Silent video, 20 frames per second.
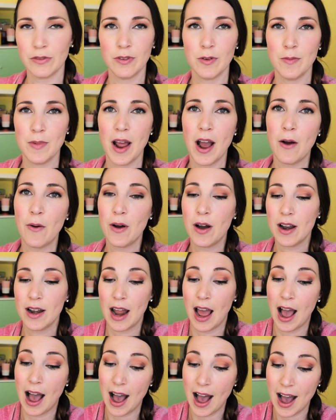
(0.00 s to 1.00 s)
From now
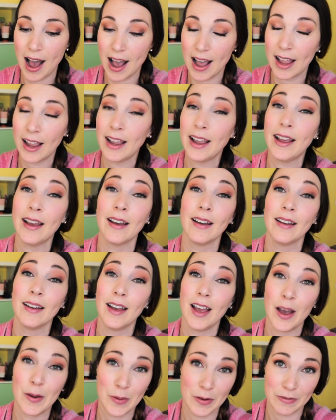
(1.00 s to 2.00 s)
on, I
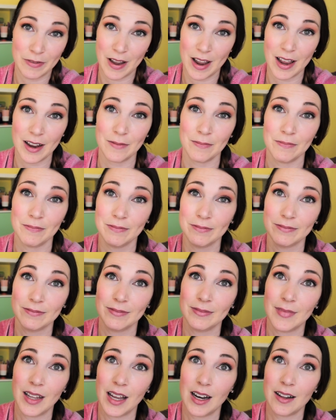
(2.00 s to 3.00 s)
am a fan.
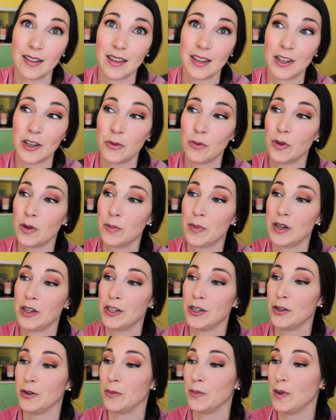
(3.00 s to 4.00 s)
And I think you will be
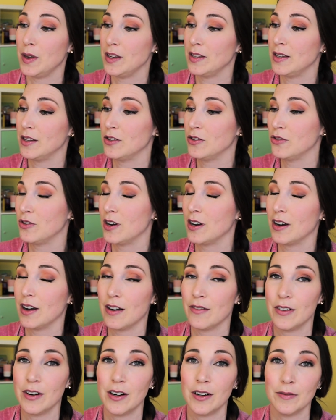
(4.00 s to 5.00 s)
too. Easiest drink
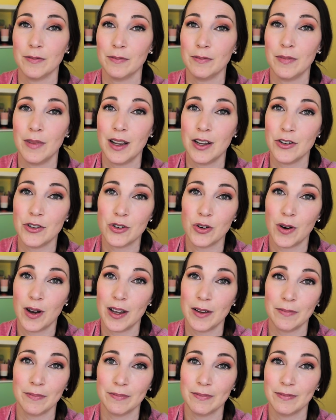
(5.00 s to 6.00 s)
ever.
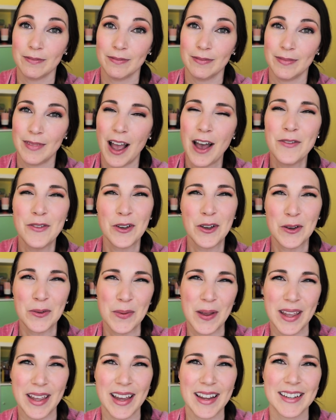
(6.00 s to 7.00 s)
Enjoy. Have a
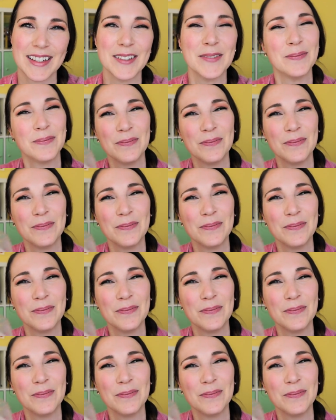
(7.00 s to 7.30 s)
good weekend.